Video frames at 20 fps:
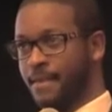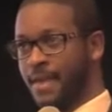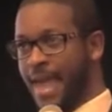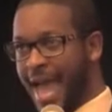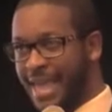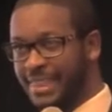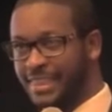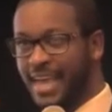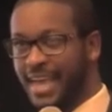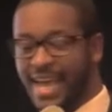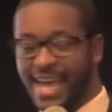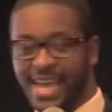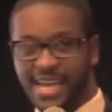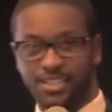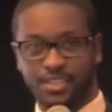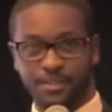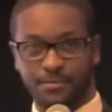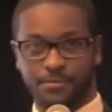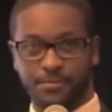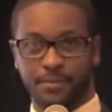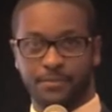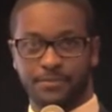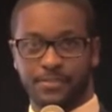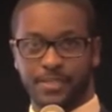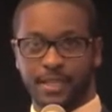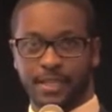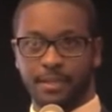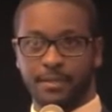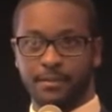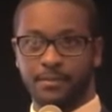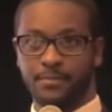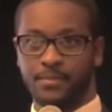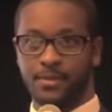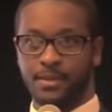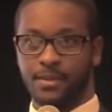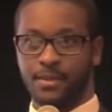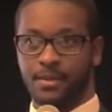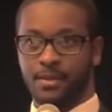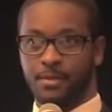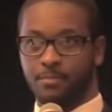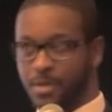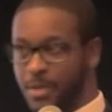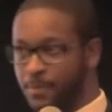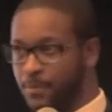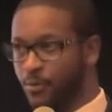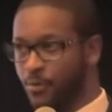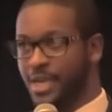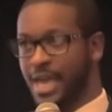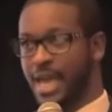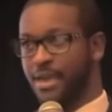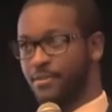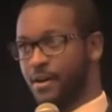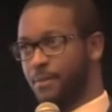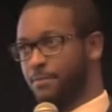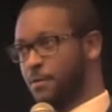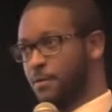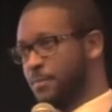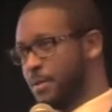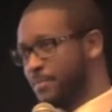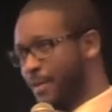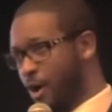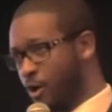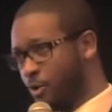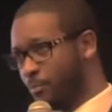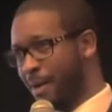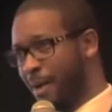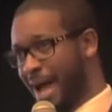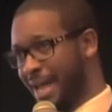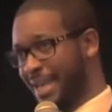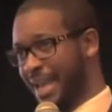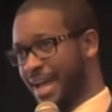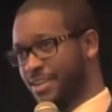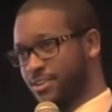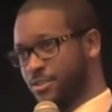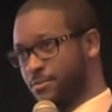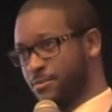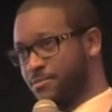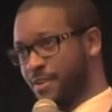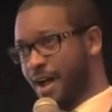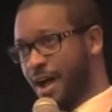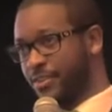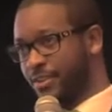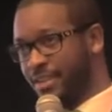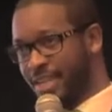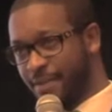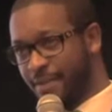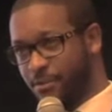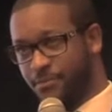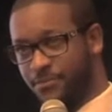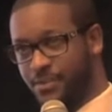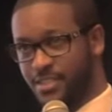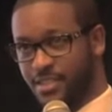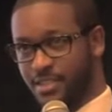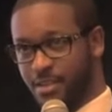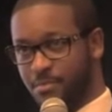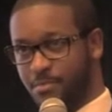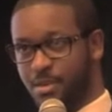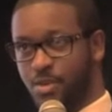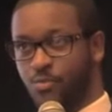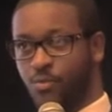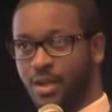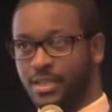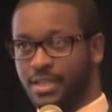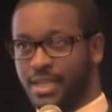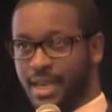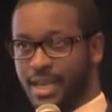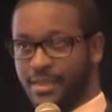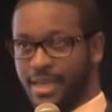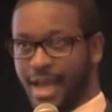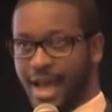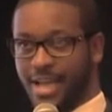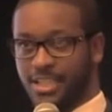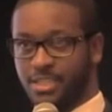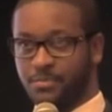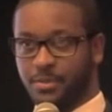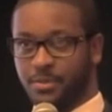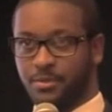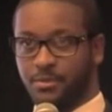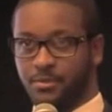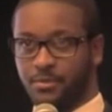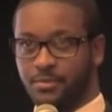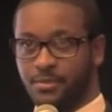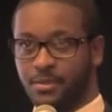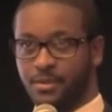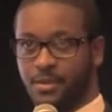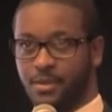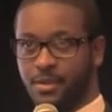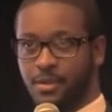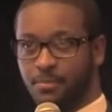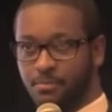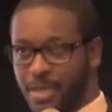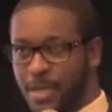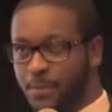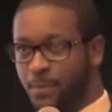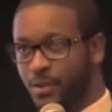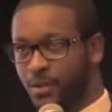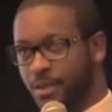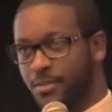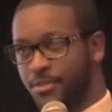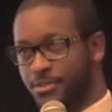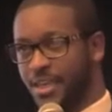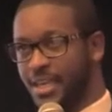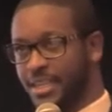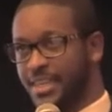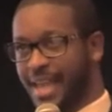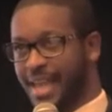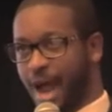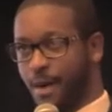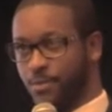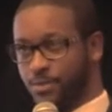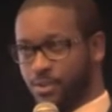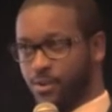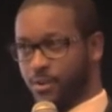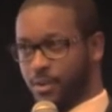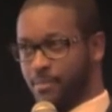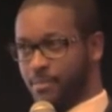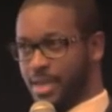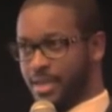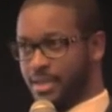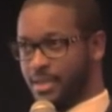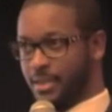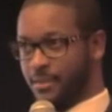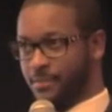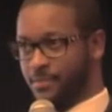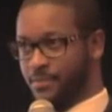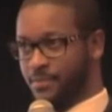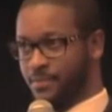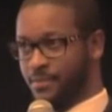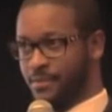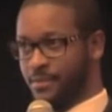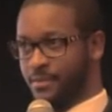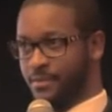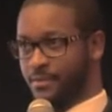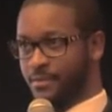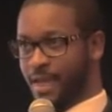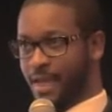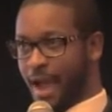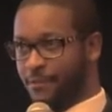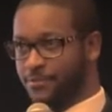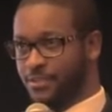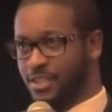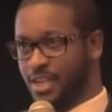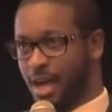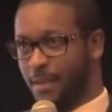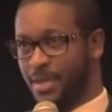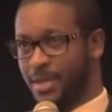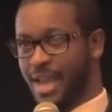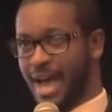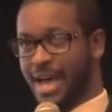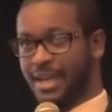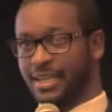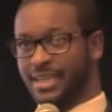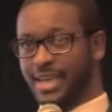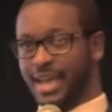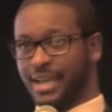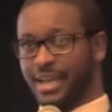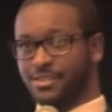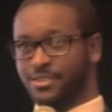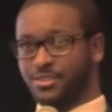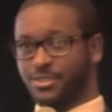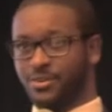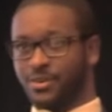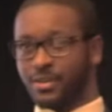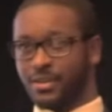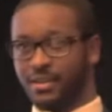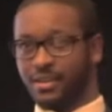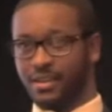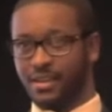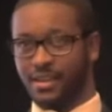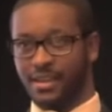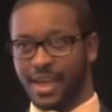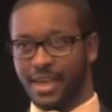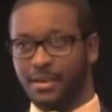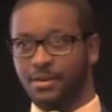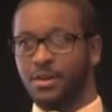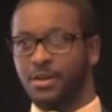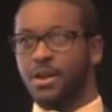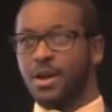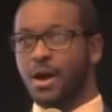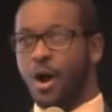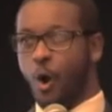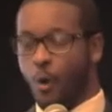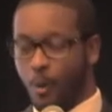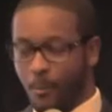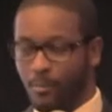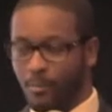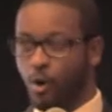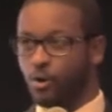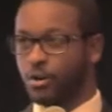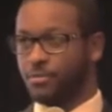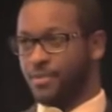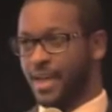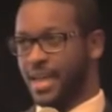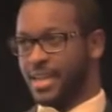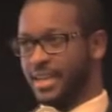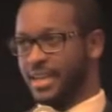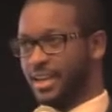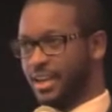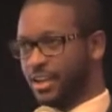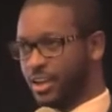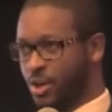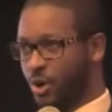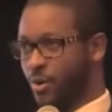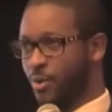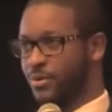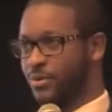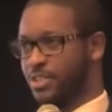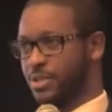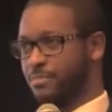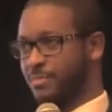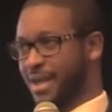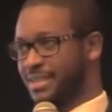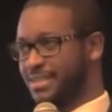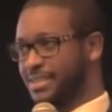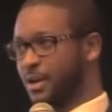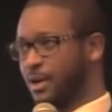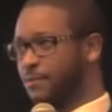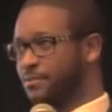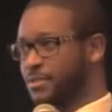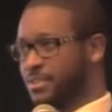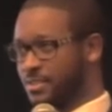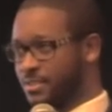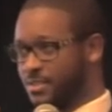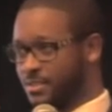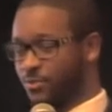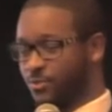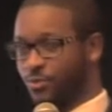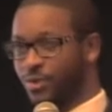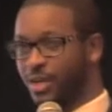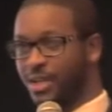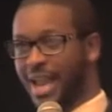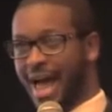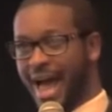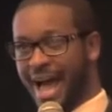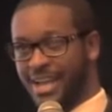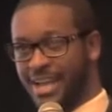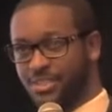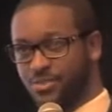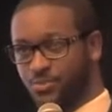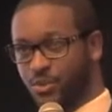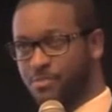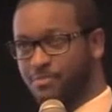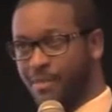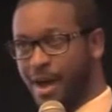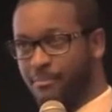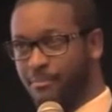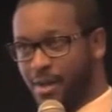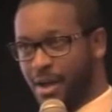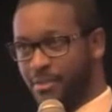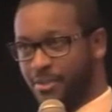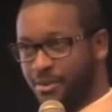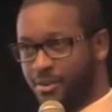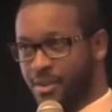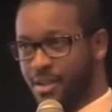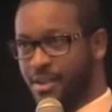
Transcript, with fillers: at the age of 15. People gave up on me. My own biological father never visited me one day in the hospital. People didn't think that I was going to make it. After coming out of cancer and motivating and encouraging myself to realize with my mother